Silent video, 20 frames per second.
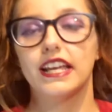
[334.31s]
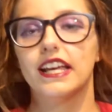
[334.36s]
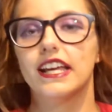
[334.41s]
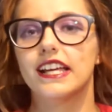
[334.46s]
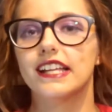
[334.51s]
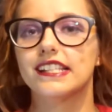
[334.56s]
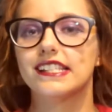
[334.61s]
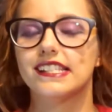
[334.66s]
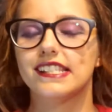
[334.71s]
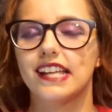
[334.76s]

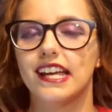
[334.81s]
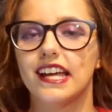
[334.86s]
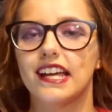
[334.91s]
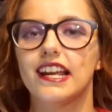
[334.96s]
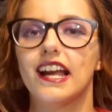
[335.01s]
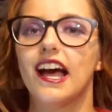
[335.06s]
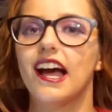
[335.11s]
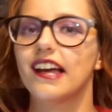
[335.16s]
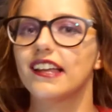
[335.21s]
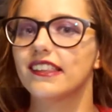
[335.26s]
instead,
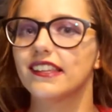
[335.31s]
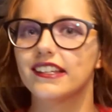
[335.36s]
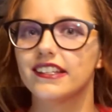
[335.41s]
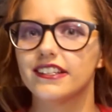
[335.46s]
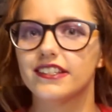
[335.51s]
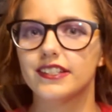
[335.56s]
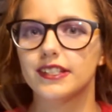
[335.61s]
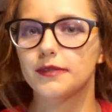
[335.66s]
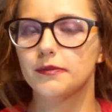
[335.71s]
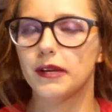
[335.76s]
I think
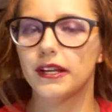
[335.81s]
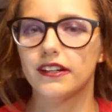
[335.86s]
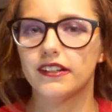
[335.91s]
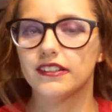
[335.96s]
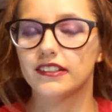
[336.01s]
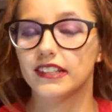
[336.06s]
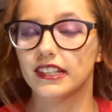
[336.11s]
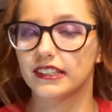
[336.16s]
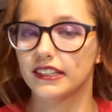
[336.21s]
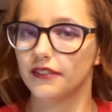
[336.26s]
it's just better to
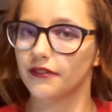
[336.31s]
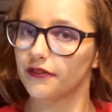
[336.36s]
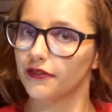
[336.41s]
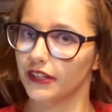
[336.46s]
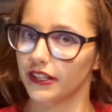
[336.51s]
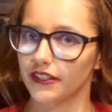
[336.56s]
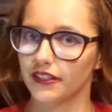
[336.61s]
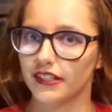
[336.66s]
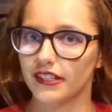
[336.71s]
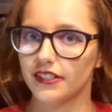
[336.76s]
let them
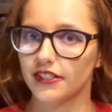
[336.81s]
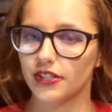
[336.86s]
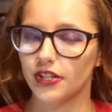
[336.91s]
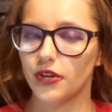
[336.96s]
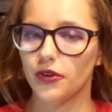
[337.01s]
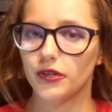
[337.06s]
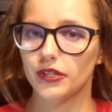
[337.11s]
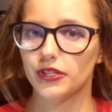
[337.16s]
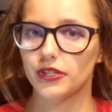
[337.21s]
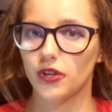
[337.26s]
feel that
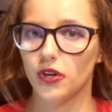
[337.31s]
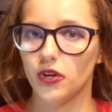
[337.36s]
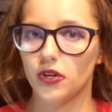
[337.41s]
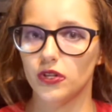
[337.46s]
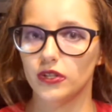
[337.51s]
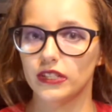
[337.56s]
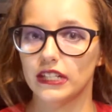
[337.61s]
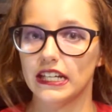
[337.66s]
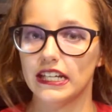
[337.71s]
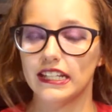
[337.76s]
snow is
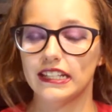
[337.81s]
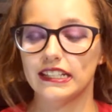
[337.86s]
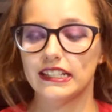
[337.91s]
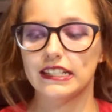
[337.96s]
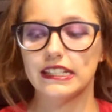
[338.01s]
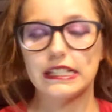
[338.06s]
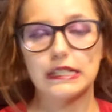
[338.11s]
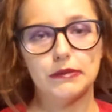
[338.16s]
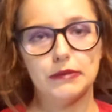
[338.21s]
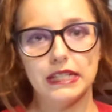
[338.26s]
cold and then
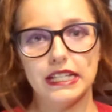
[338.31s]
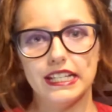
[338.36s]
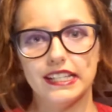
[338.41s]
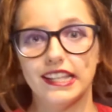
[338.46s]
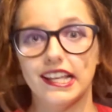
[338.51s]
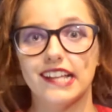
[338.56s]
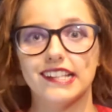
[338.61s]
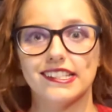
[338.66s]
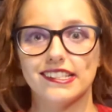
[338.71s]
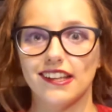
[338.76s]
explain
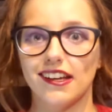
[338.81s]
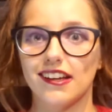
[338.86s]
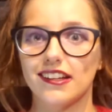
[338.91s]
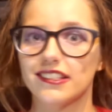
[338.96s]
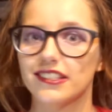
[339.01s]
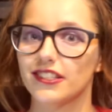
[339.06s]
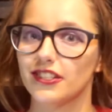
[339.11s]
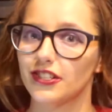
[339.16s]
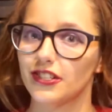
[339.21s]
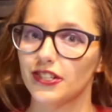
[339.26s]
that
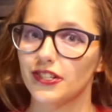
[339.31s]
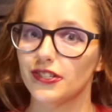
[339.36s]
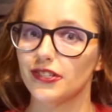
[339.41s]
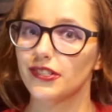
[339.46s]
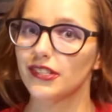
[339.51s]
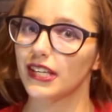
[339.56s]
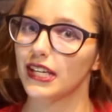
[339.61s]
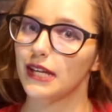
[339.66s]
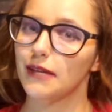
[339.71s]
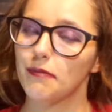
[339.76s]
socks and
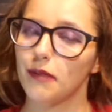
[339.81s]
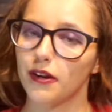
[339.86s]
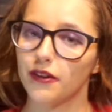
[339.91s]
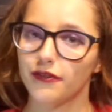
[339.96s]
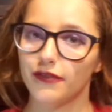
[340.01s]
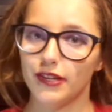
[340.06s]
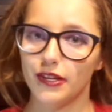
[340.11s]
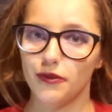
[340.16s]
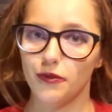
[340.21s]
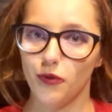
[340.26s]
shoes keep our
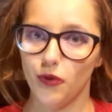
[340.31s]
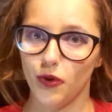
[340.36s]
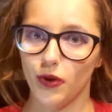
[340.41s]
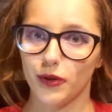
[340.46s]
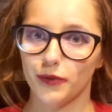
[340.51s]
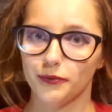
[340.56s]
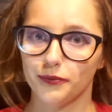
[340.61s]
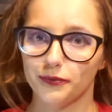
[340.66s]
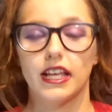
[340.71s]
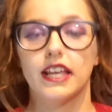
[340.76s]
feet
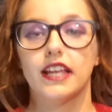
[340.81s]
warm.